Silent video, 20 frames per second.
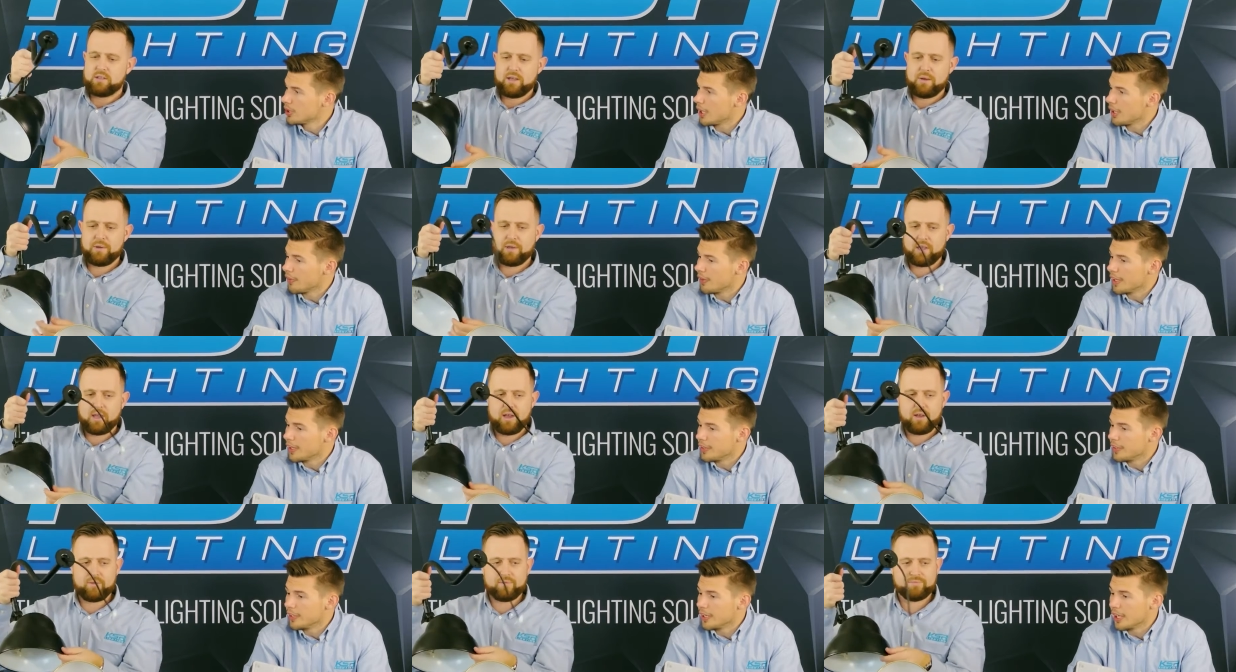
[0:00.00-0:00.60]
Speaker 1: There
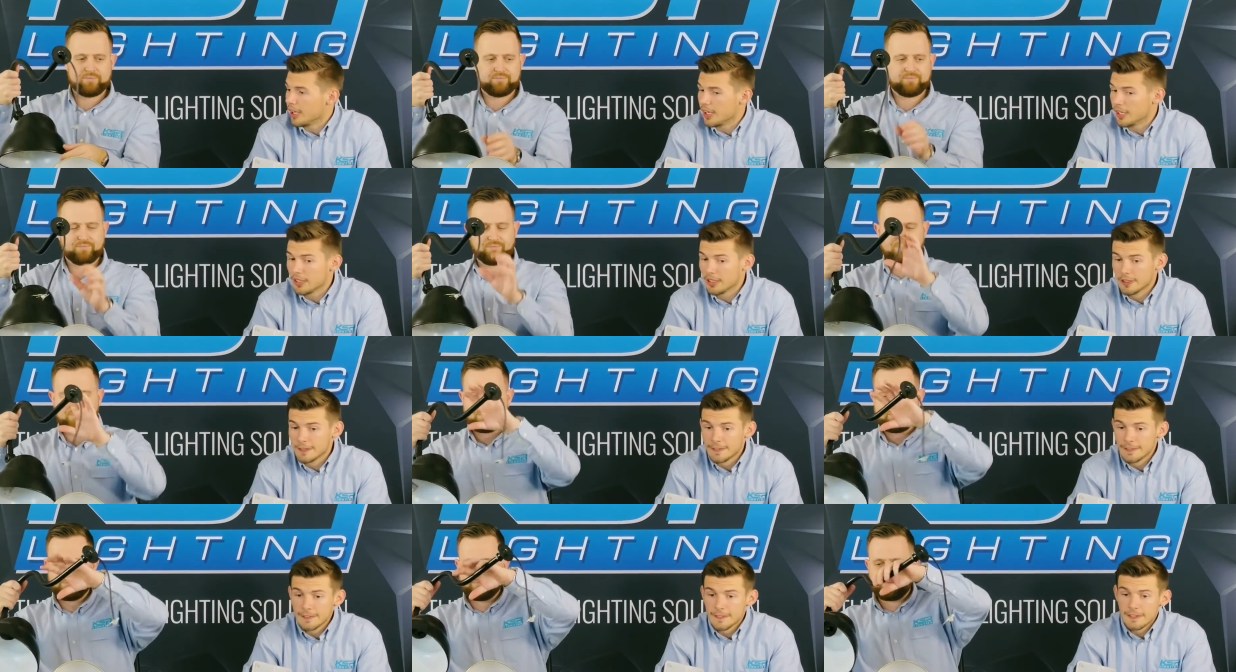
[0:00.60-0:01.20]
and then, uh,
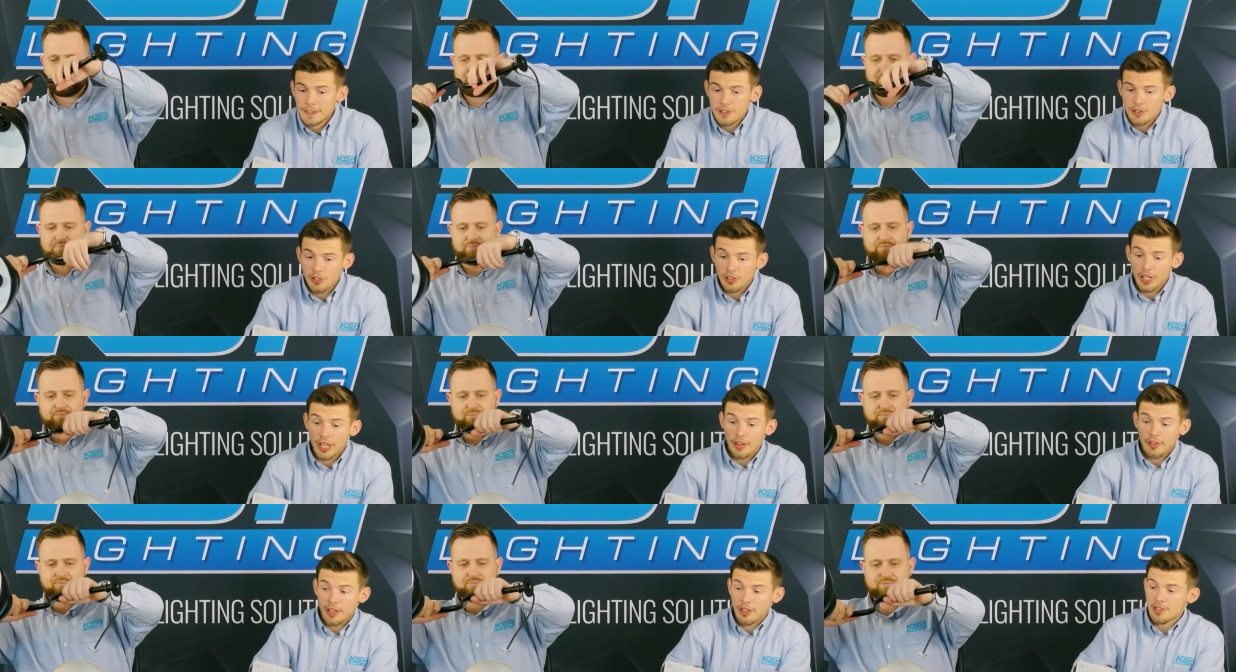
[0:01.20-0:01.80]
so
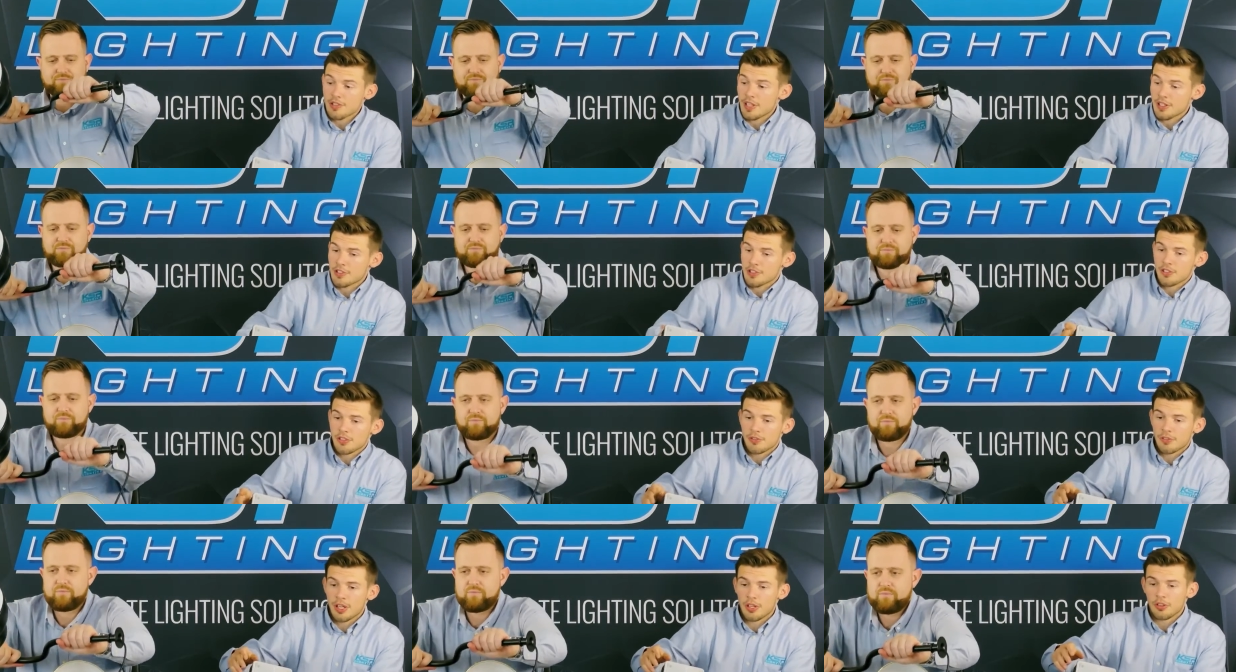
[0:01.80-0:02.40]
yeah, that's that's the
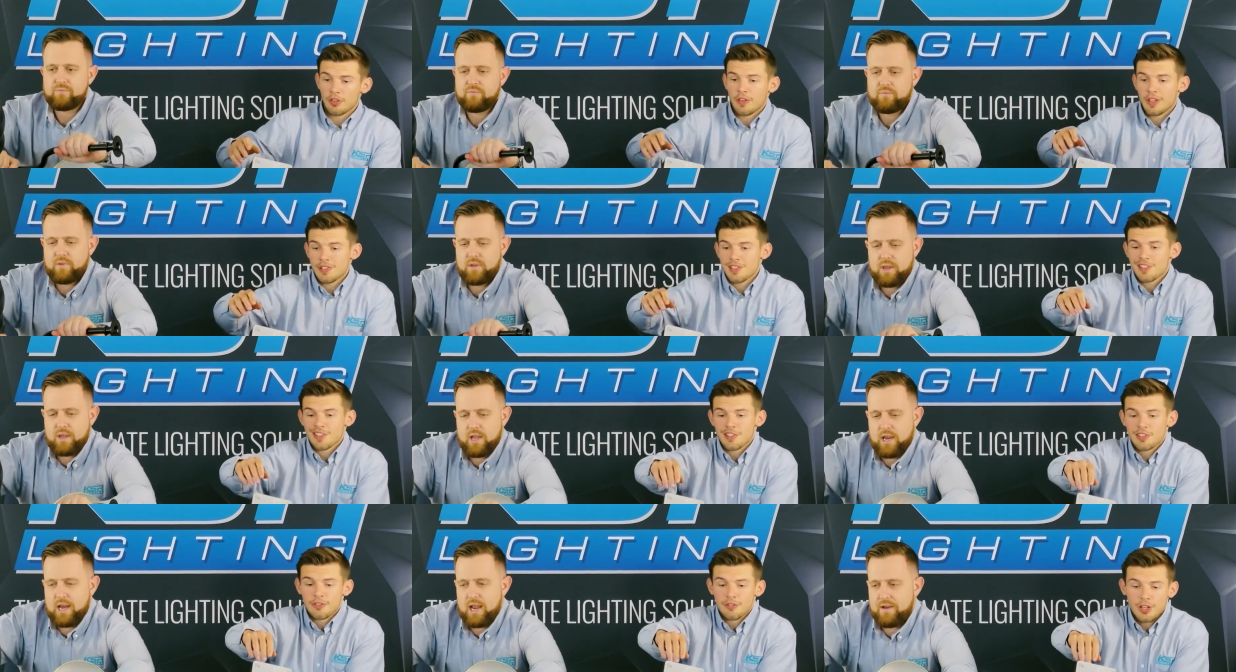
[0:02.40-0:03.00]
Novelda, this
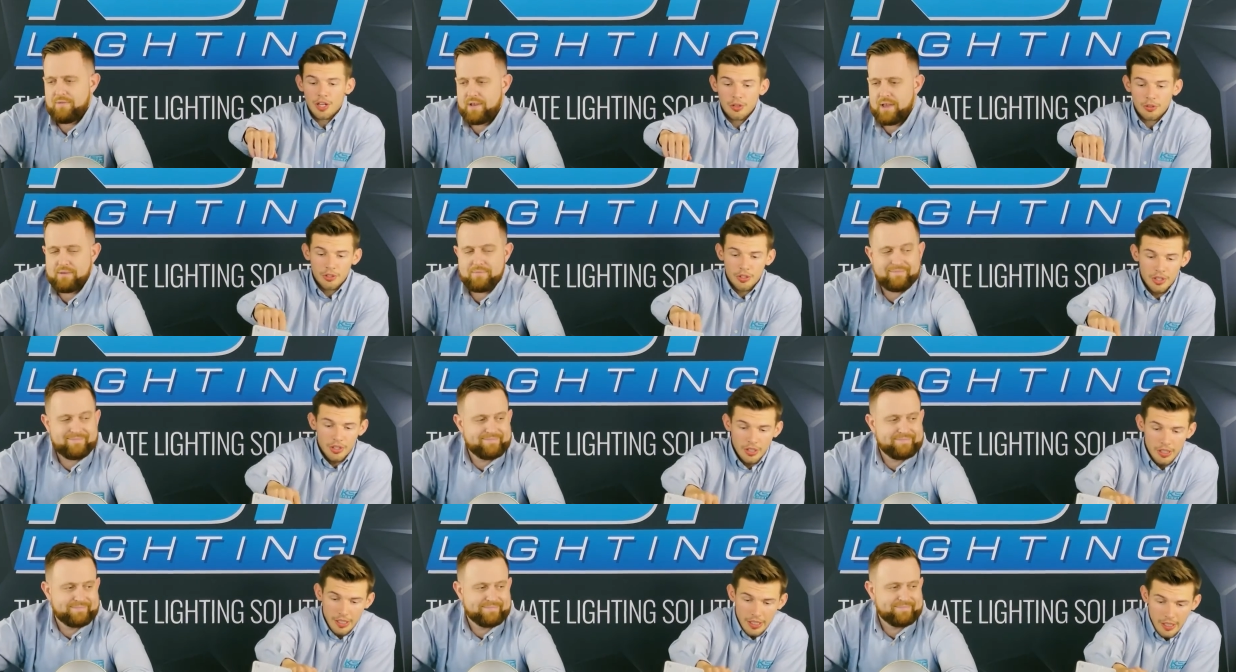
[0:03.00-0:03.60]
is the
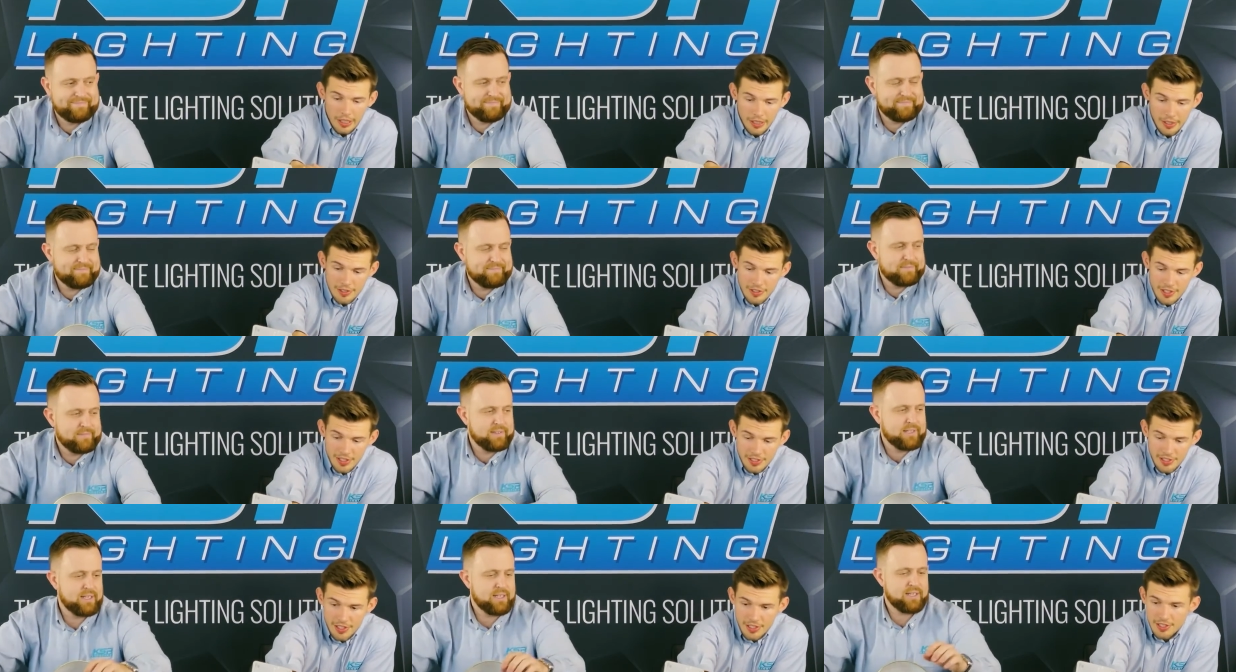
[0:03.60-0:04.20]
Novelda uh,
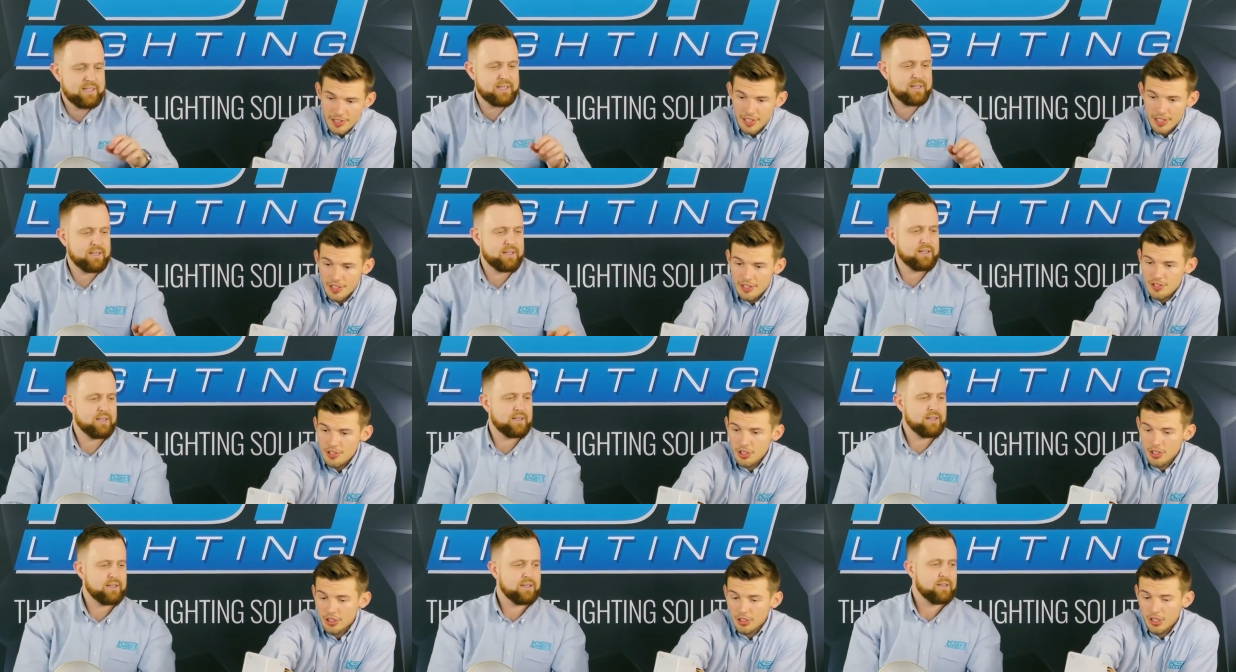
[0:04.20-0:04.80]
CCT
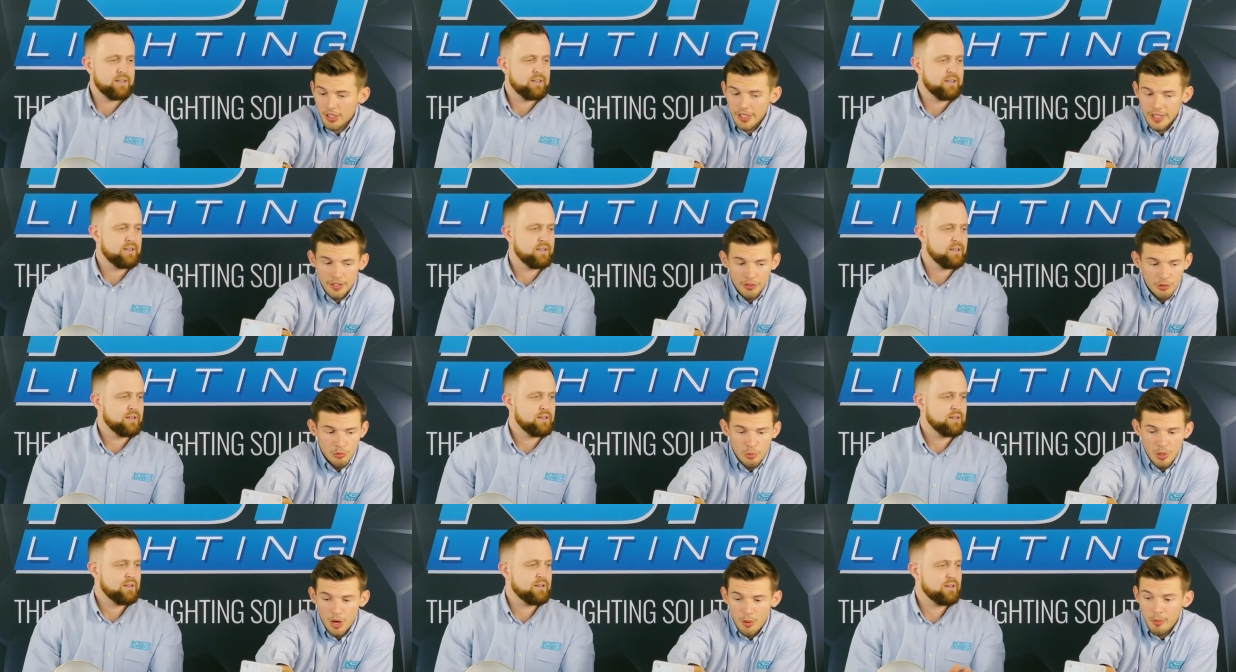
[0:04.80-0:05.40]
sign light here as
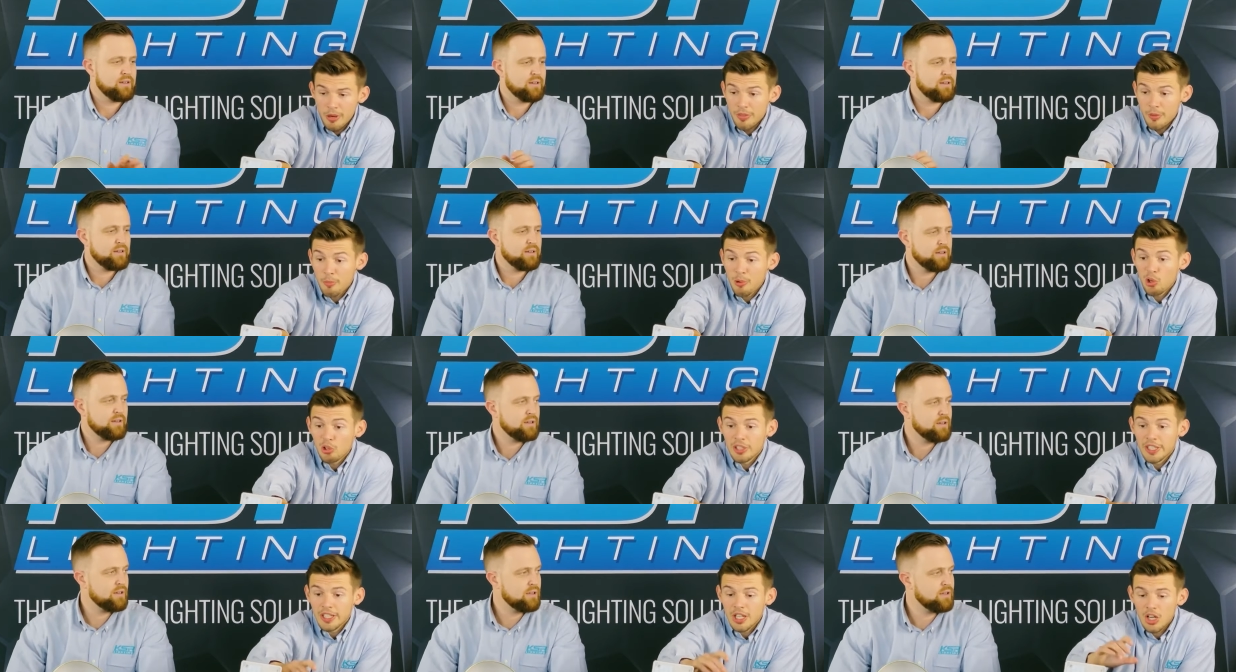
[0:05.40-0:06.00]
well, but in the
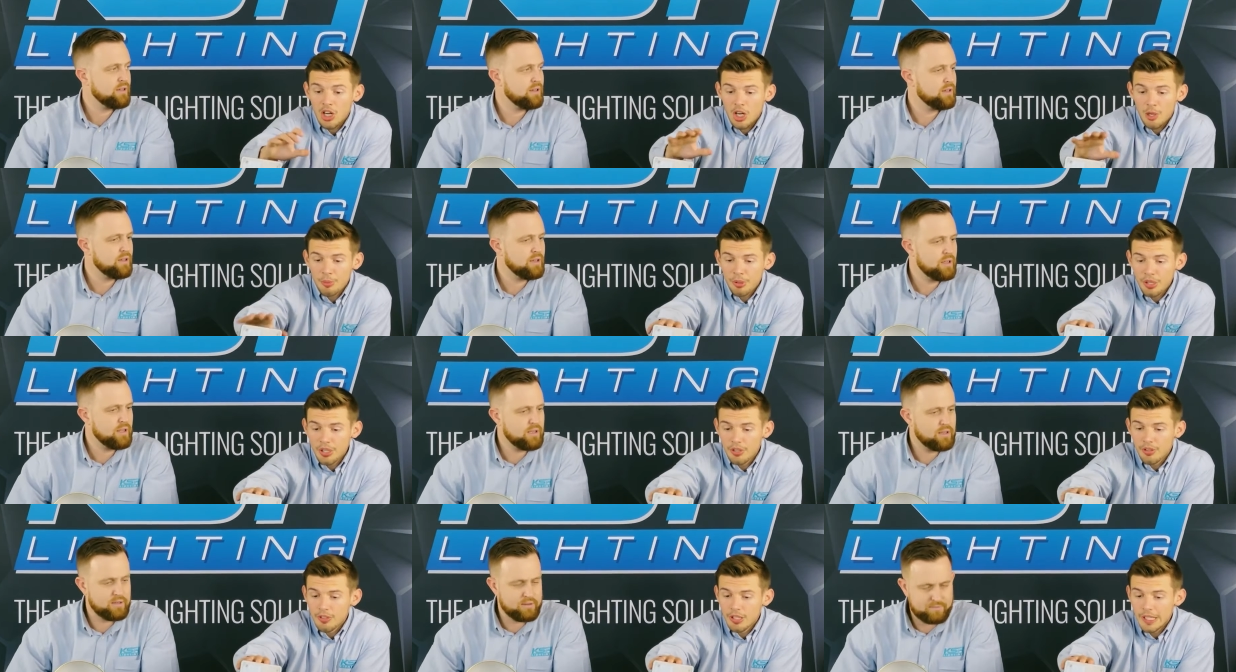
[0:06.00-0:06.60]

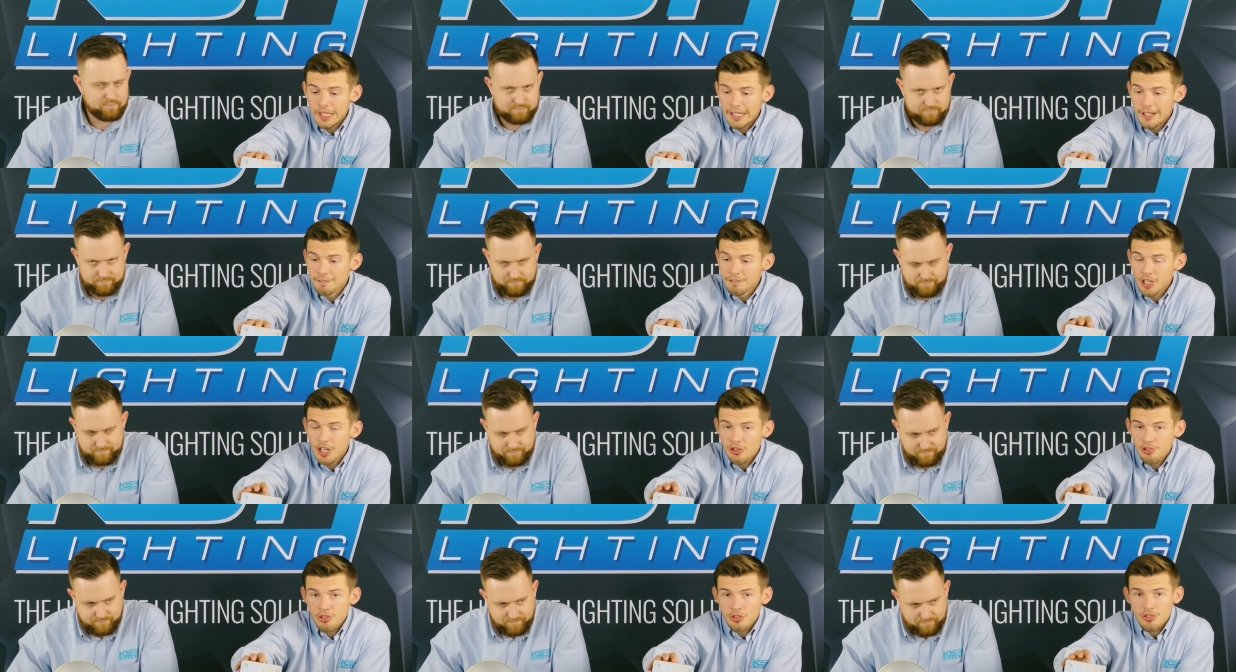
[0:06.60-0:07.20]
polycarbonate uh,
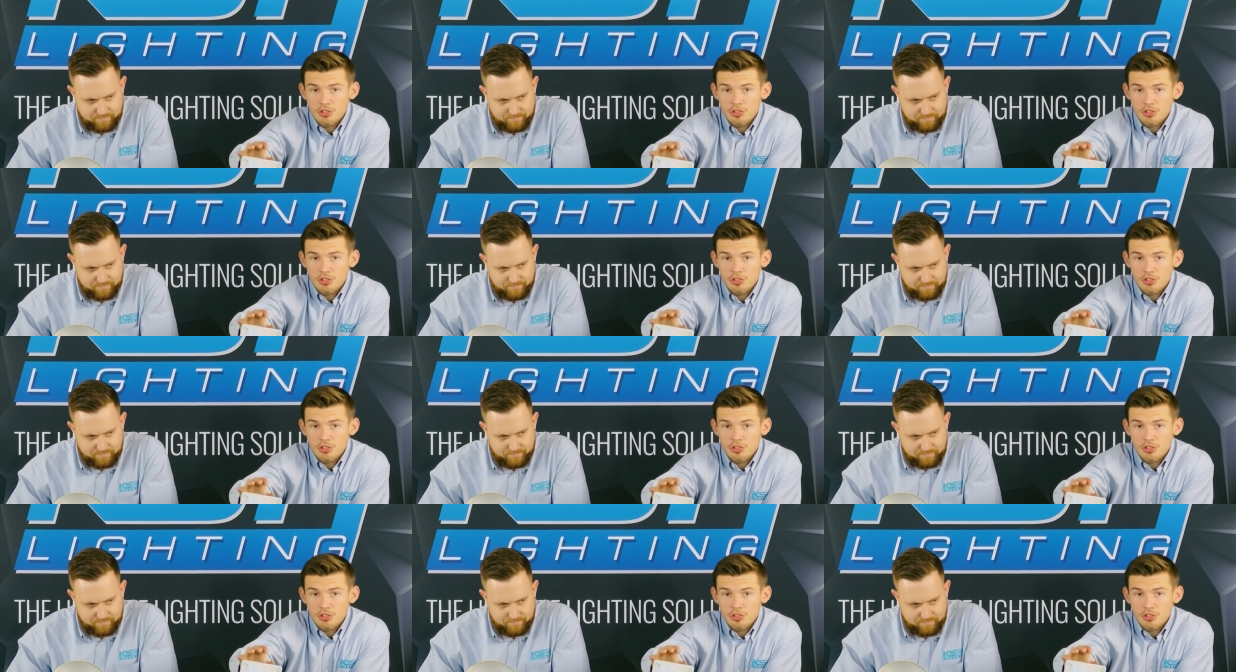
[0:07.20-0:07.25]
version.